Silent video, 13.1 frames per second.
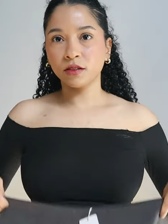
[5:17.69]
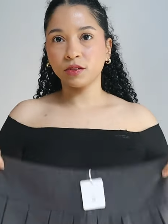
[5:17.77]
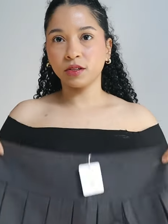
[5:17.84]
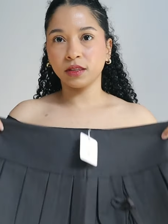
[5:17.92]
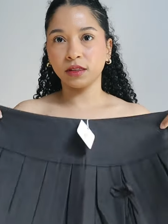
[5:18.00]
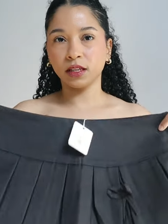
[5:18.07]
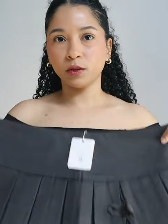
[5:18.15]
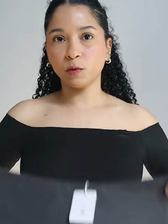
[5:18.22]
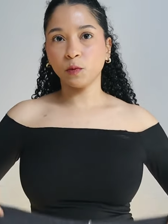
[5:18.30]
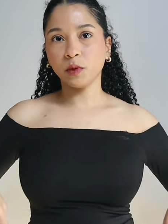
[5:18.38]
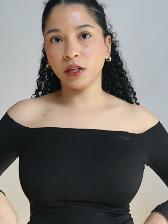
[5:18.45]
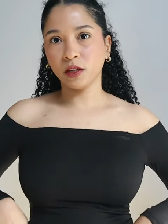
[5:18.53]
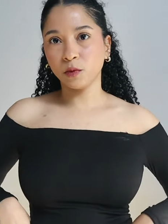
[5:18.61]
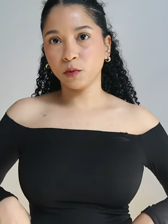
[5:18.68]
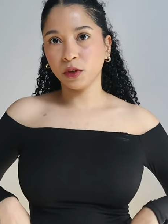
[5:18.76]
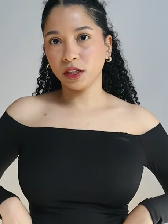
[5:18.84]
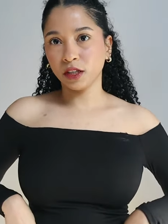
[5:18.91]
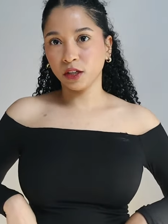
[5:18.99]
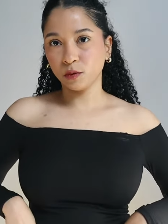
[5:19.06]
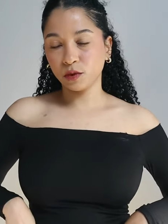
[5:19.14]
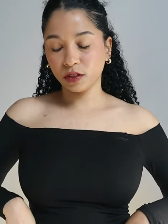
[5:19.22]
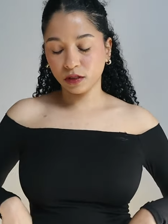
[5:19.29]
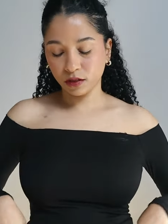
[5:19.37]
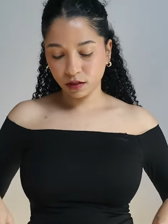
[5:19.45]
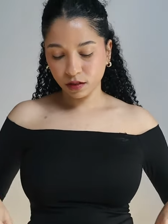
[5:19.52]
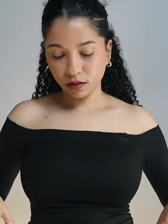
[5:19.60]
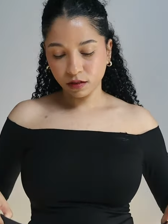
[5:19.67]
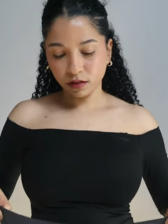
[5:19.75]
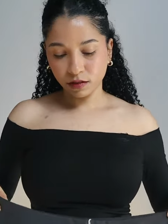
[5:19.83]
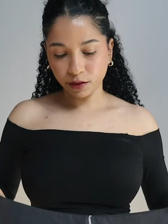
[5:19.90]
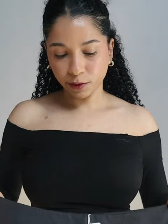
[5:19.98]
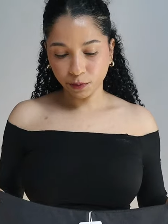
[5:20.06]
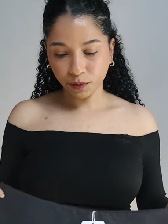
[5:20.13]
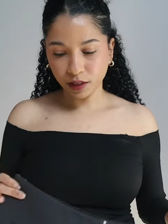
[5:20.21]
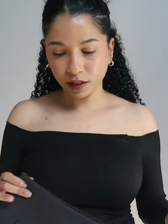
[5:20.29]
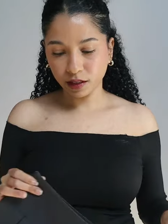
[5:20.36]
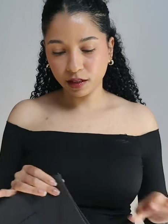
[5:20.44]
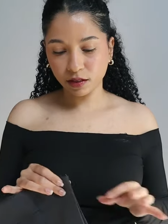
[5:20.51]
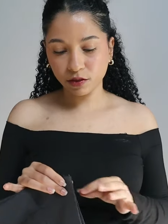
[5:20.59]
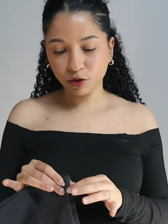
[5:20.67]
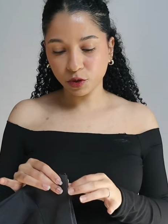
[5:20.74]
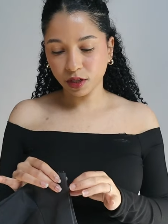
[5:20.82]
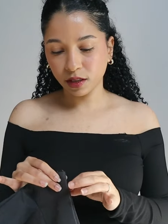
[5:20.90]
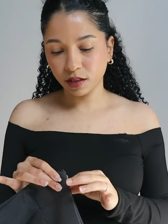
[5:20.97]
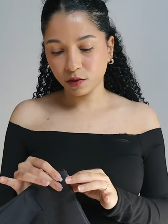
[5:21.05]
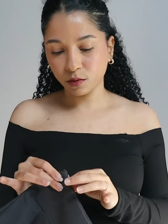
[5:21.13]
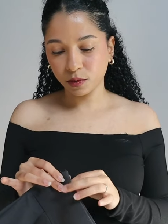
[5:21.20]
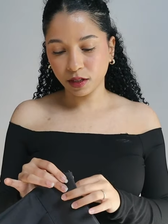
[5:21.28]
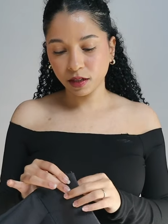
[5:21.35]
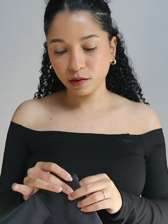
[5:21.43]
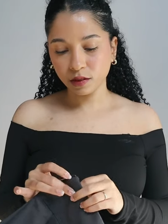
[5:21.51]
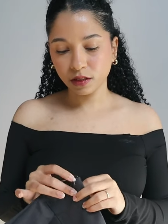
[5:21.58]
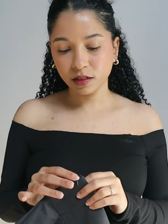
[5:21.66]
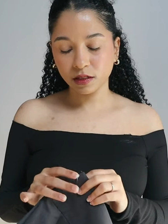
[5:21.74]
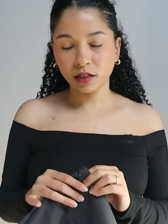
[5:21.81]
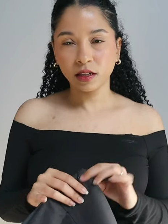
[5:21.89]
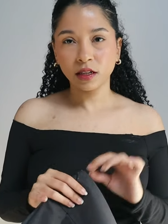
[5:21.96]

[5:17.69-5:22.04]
So I think it will be really cute. So let's try this one out.